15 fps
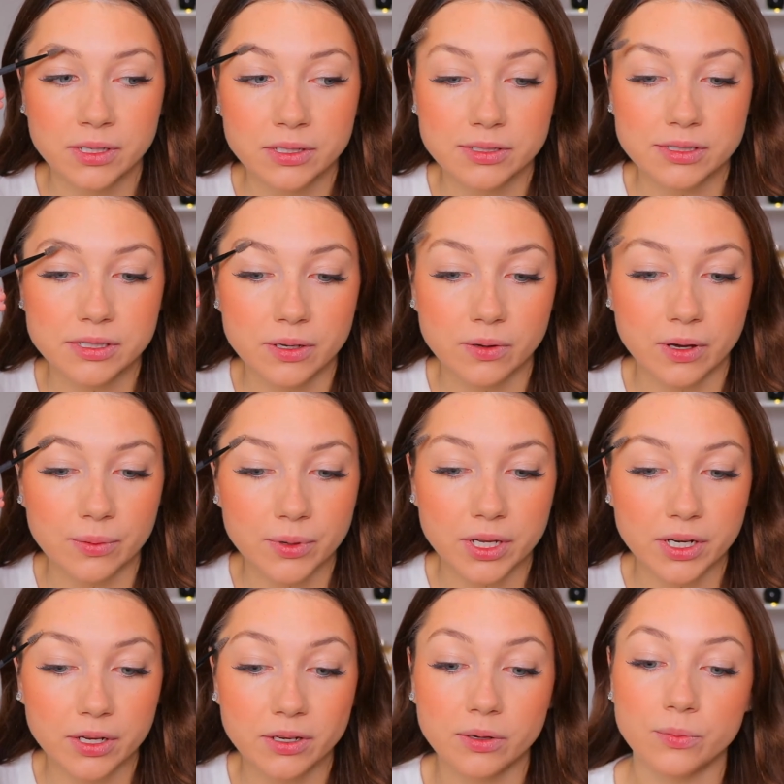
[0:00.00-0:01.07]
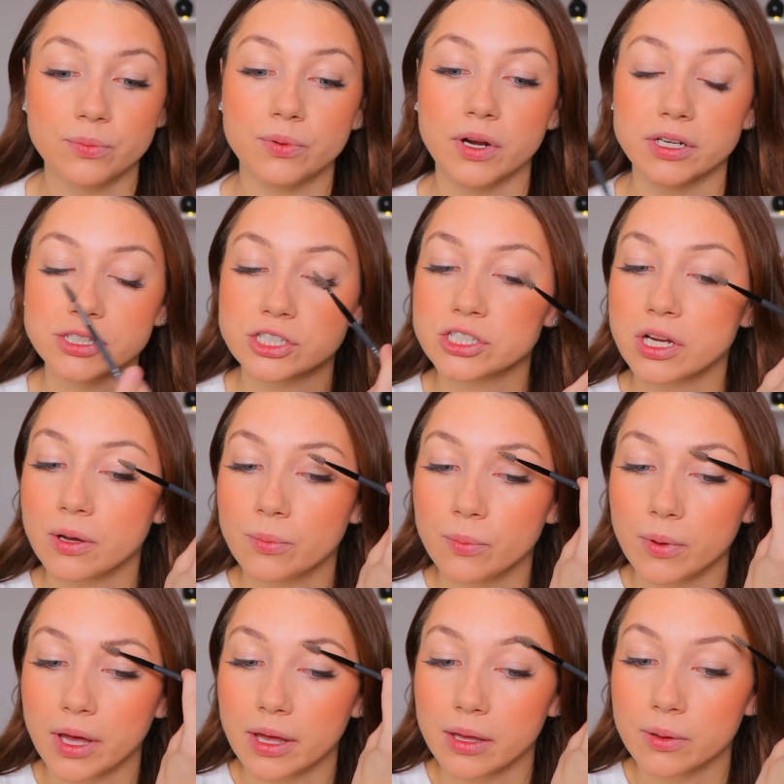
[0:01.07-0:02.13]
So I'm going to brush
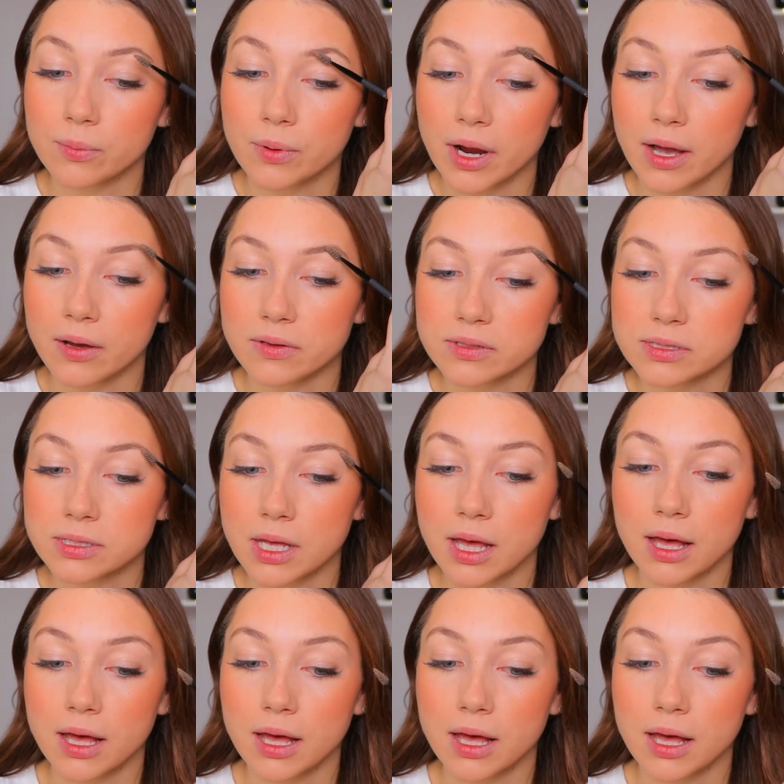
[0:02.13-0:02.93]
my brows